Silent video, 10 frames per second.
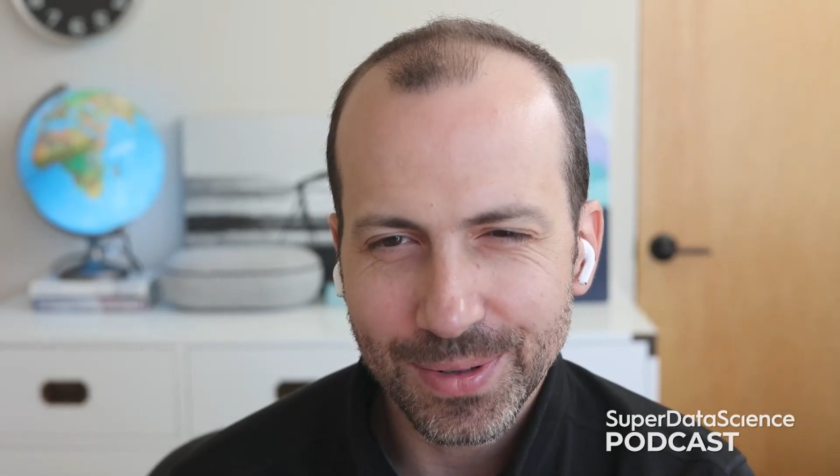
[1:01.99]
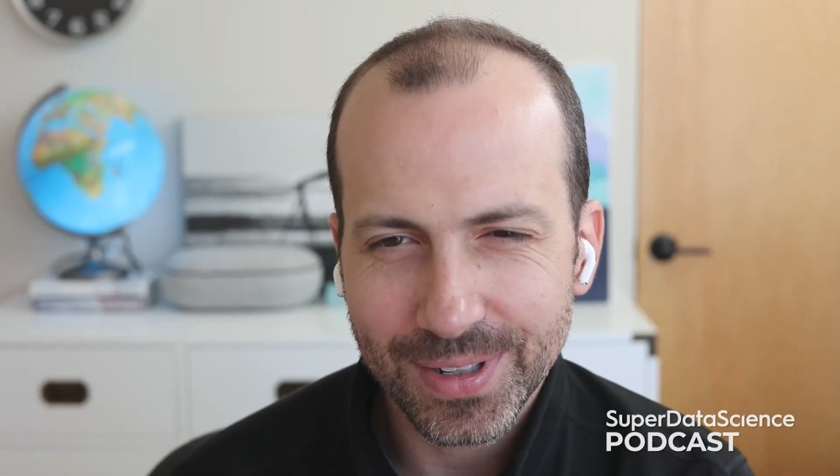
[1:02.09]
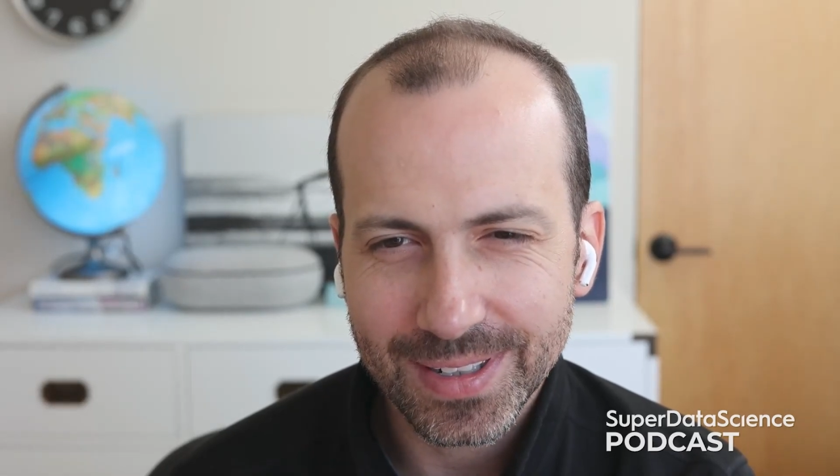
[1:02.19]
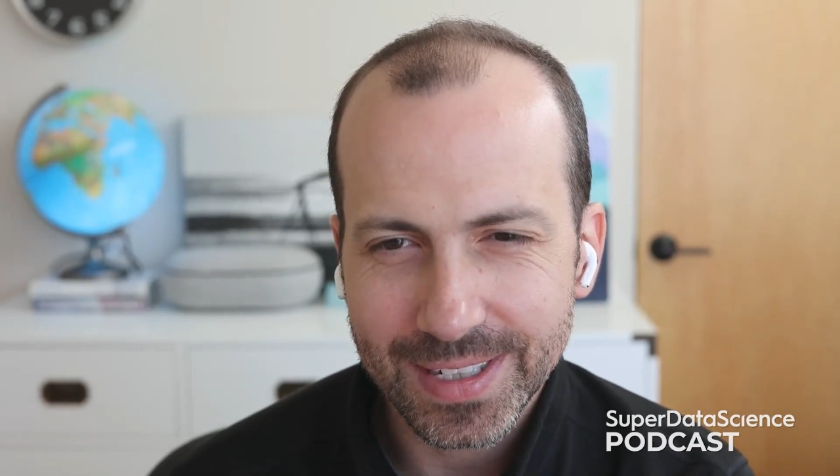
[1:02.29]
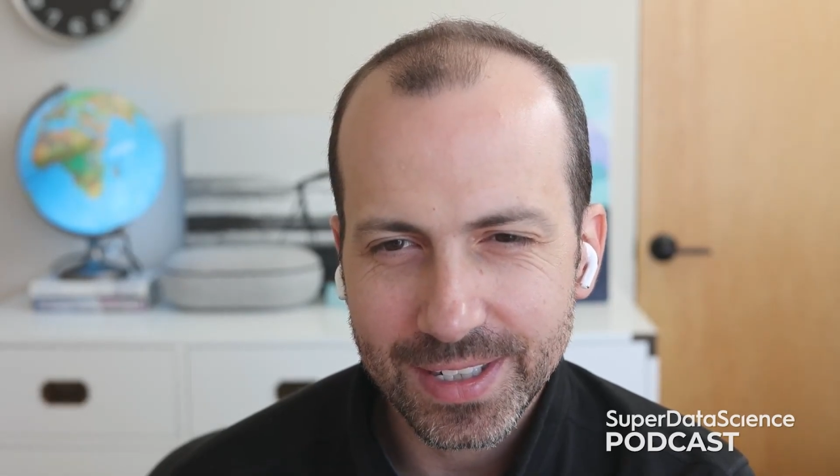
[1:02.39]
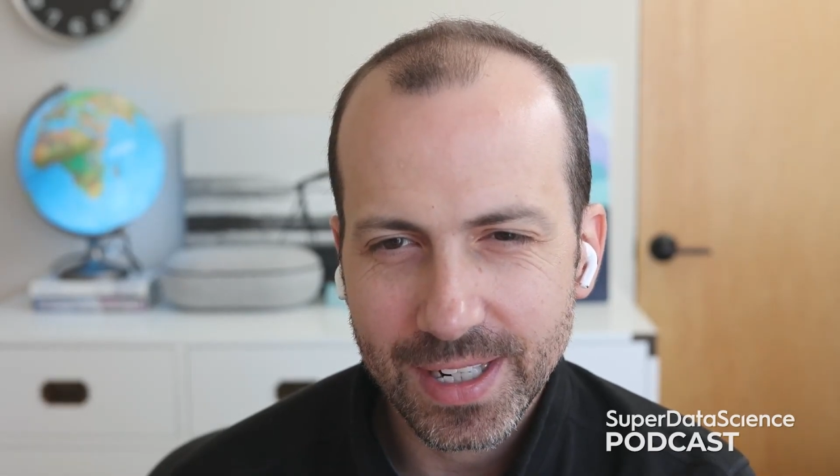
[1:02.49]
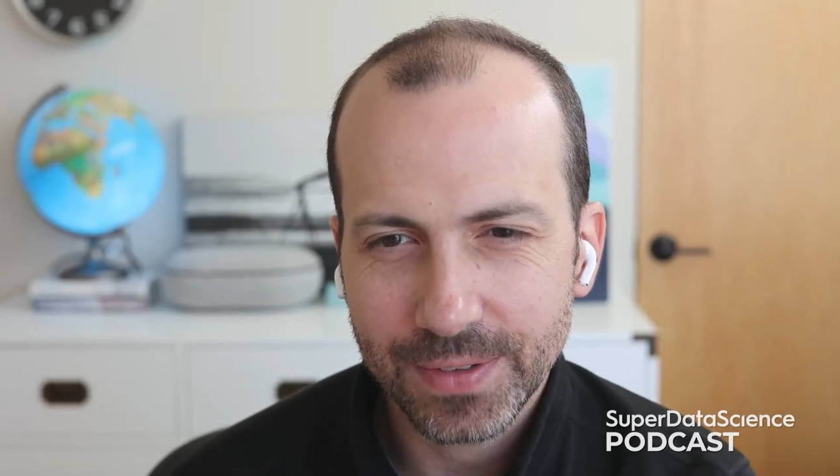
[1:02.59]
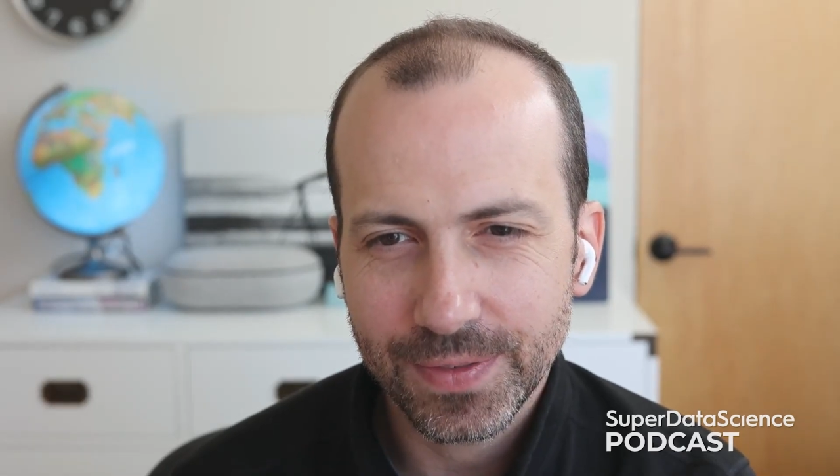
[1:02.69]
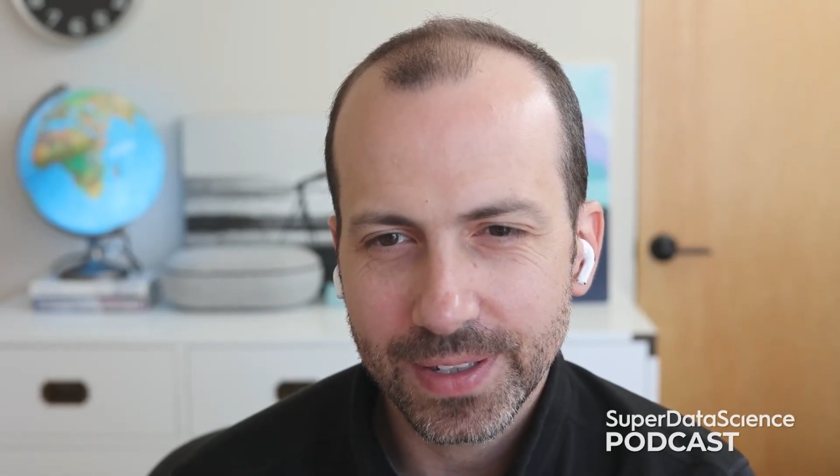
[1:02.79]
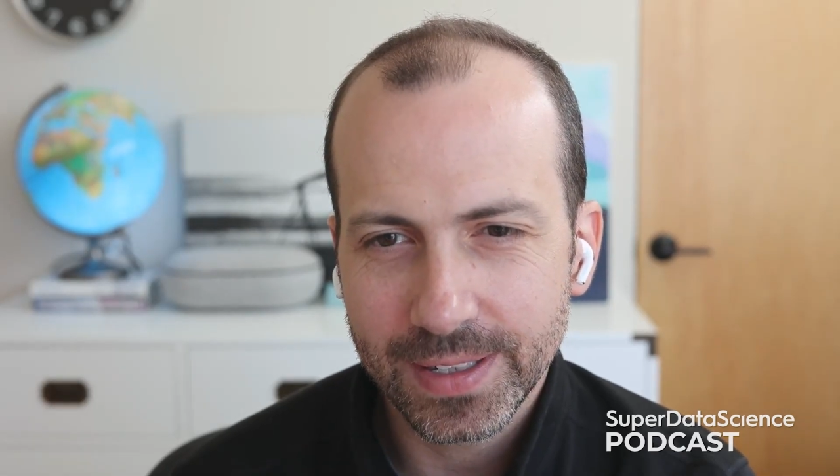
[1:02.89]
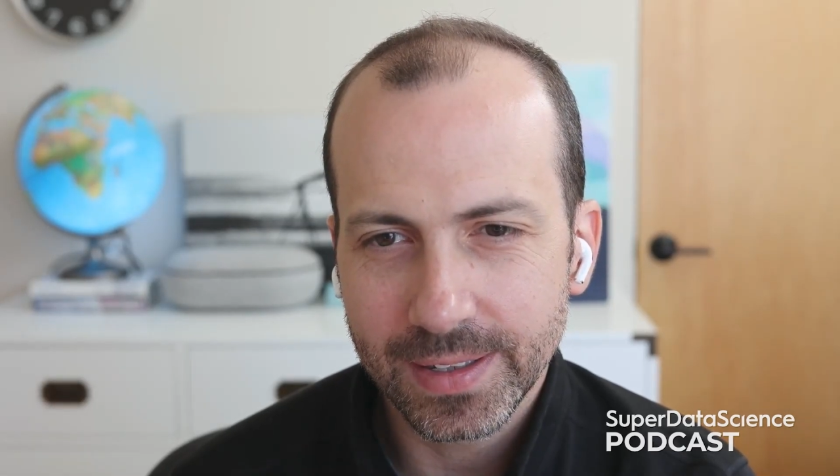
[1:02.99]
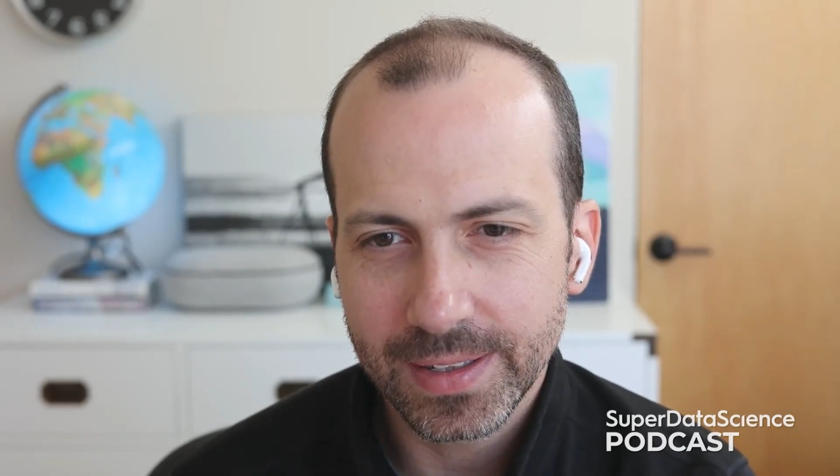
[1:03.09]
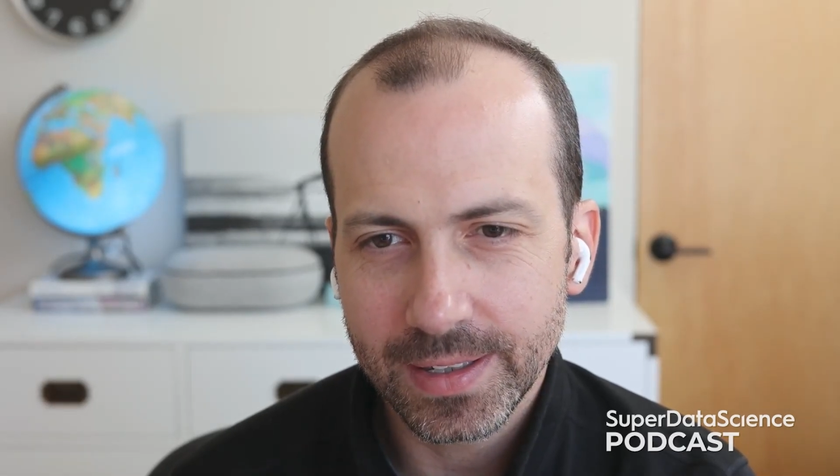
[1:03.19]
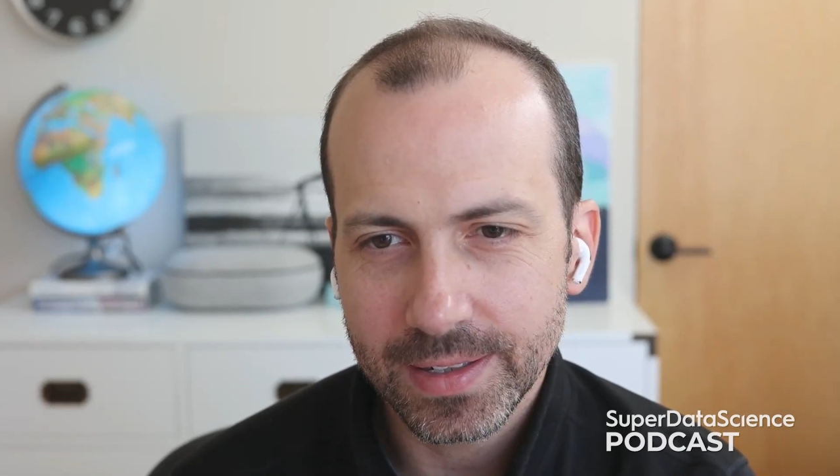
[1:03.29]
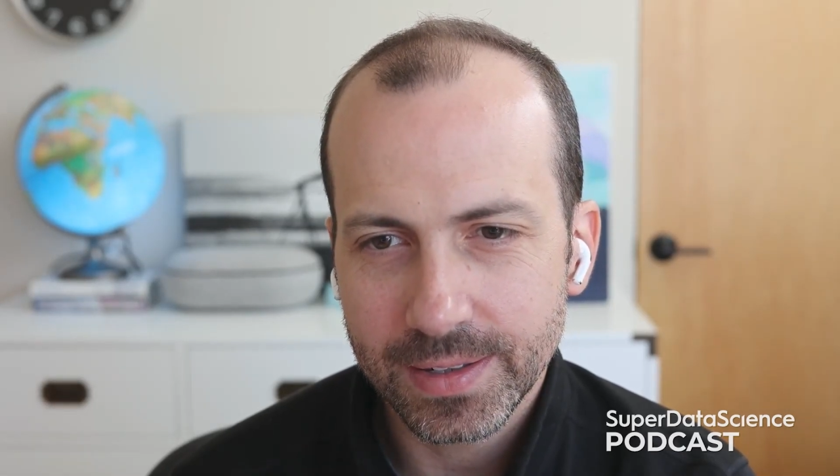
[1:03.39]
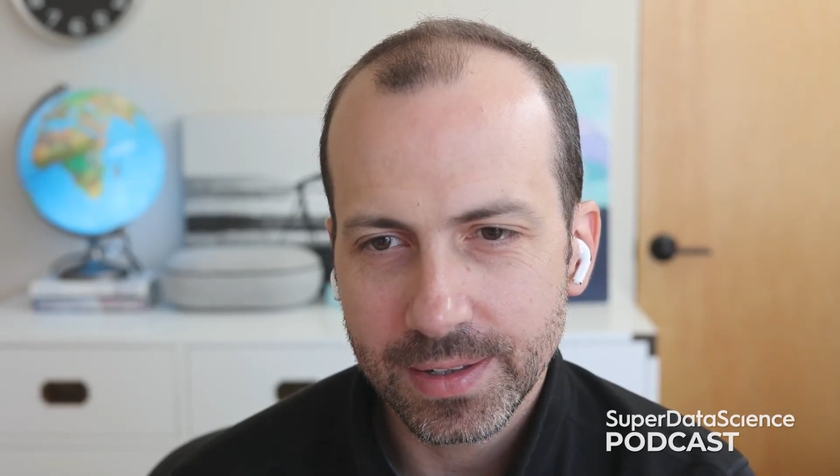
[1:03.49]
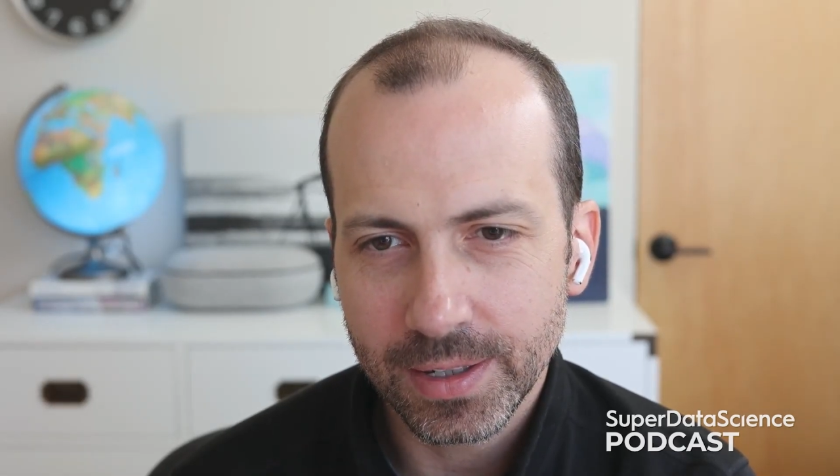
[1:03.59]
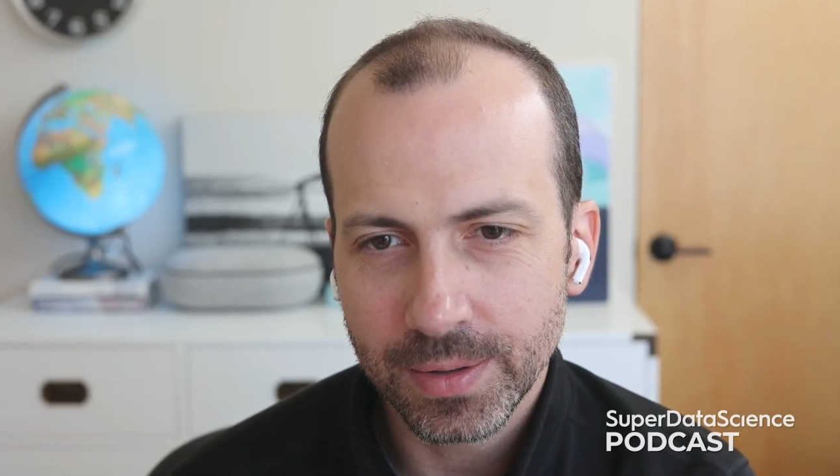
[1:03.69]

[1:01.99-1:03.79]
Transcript: RLHF and this,